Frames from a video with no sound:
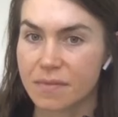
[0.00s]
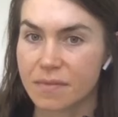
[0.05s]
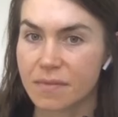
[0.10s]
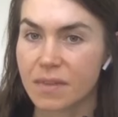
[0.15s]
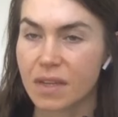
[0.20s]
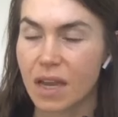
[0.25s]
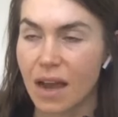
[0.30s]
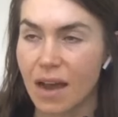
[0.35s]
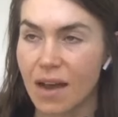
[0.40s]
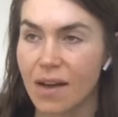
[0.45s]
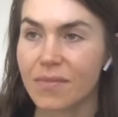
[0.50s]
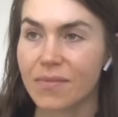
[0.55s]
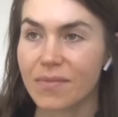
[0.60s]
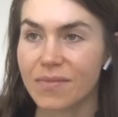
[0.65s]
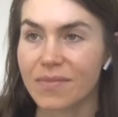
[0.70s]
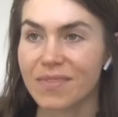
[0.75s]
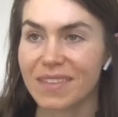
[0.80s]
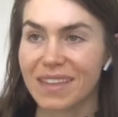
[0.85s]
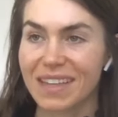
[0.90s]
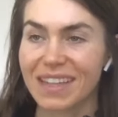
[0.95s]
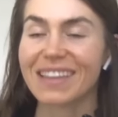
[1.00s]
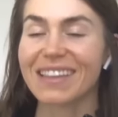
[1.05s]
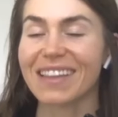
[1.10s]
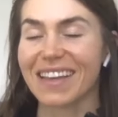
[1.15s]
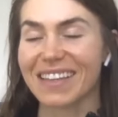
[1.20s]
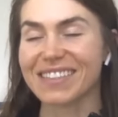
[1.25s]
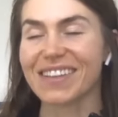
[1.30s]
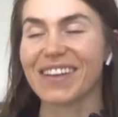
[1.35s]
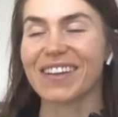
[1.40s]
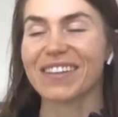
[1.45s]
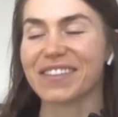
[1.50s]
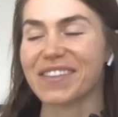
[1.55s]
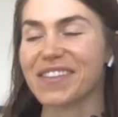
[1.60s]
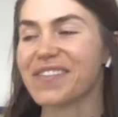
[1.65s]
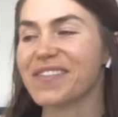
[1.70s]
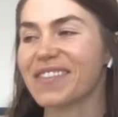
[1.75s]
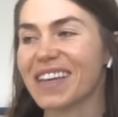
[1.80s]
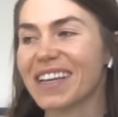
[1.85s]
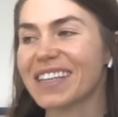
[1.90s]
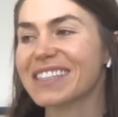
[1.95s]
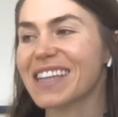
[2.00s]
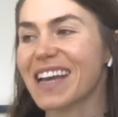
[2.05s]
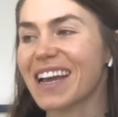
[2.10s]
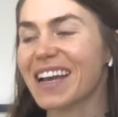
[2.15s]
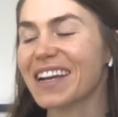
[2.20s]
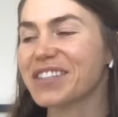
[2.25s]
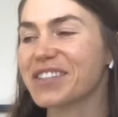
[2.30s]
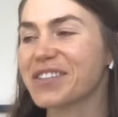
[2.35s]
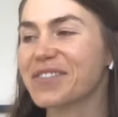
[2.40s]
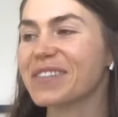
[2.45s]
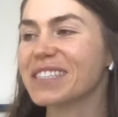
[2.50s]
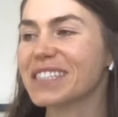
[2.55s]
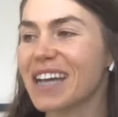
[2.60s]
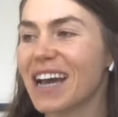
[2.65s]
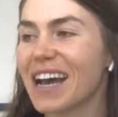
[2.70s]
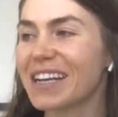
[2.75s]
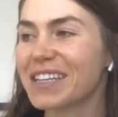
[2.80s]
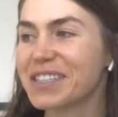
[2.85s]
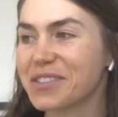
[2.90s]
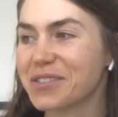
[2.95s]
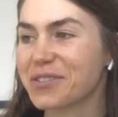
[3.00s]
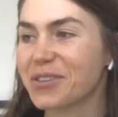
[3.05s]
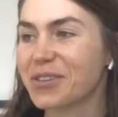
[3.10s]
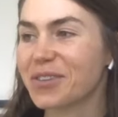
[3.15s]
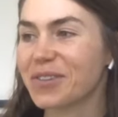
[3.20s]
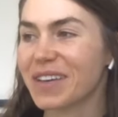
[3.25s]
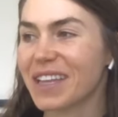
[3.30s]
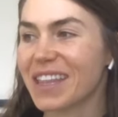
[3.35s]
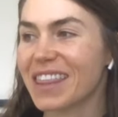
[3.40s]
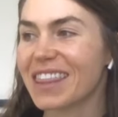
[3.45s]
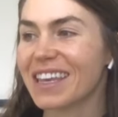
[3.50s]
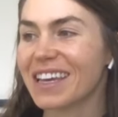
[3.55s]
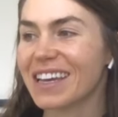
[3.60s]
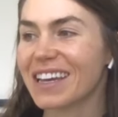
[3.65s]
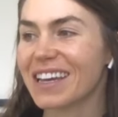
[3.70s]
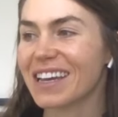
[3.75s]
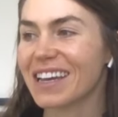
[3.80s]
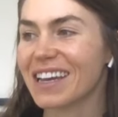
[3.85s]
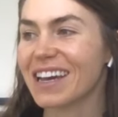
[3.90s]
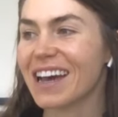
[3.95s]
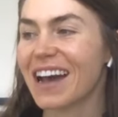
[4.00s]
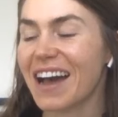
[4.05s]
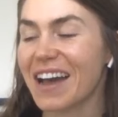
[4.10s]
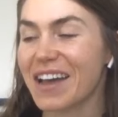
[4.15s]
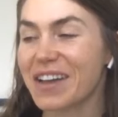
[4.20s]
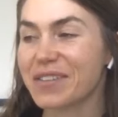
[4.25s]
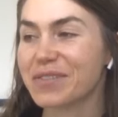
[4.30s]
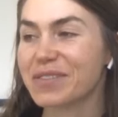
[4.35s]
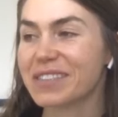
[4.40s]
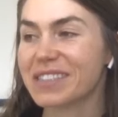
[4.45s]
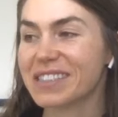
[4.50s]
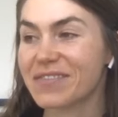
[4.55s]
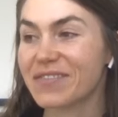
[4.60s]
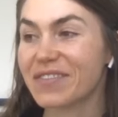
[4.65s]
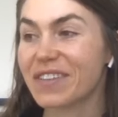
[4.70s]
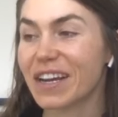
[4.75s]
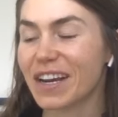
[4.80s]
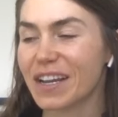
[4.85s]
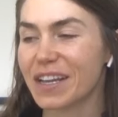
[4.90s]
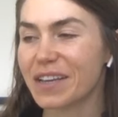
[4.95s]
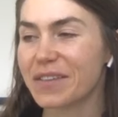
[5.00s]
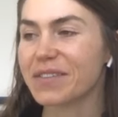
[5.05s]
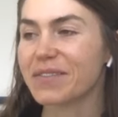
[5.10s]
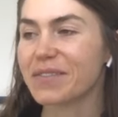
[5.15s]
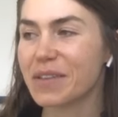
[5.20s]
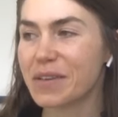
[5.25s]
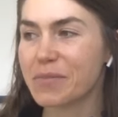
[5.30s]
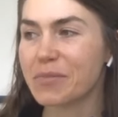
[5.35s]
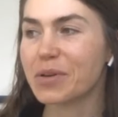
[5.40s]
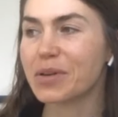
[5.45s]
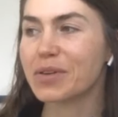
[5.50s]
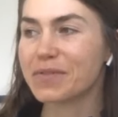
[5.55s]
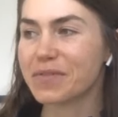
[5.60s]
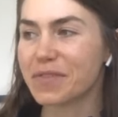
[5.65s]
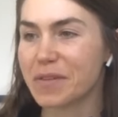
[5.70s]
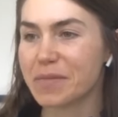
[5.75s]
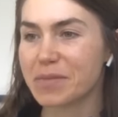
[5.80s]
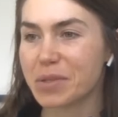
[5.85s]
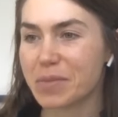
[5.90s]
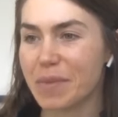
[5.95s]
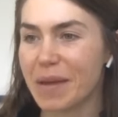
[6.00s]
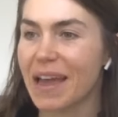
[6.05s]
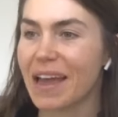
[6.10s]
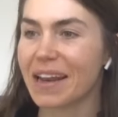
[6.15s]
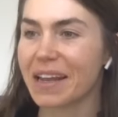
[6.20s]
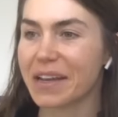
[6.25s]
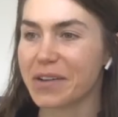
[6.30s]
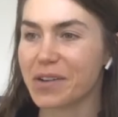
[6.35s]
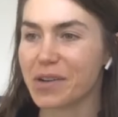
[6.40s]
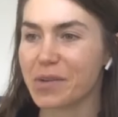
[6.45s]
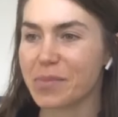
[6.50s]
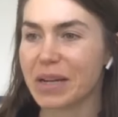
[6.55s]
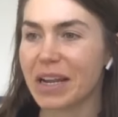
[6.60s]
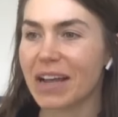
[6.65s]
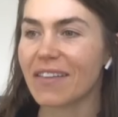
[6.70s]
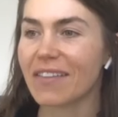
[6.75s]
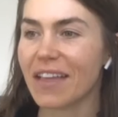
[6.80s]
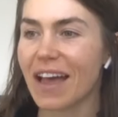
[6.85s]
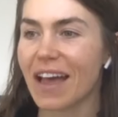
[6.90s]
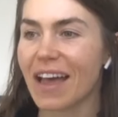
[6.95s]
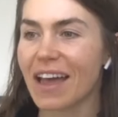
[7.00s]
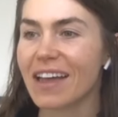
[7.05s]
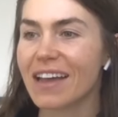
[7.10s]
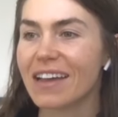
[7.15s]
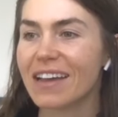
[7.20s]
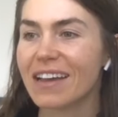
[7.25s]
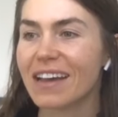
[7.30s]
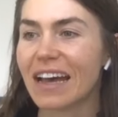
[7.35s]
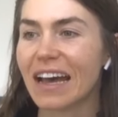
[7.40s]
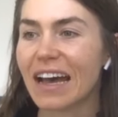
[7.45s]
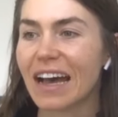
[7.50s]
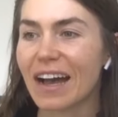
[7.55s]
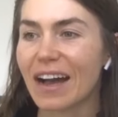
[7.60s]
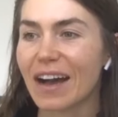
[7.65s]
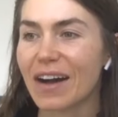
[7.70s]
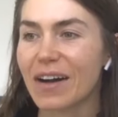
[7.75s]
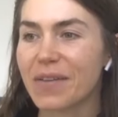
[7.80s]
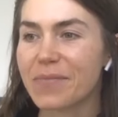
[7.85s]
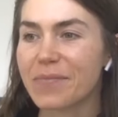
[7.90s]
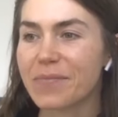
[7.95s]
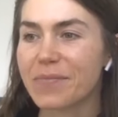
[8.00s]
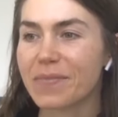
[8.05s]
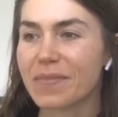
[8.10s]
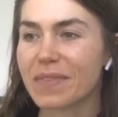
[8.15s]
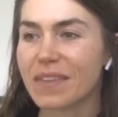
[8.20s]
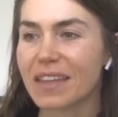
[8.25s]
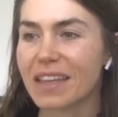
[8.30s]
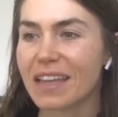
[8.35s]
Yeah, that's awesome. That's I actually went to high school with a guy who was very he he moved from Japan. I grew up in L A. Um,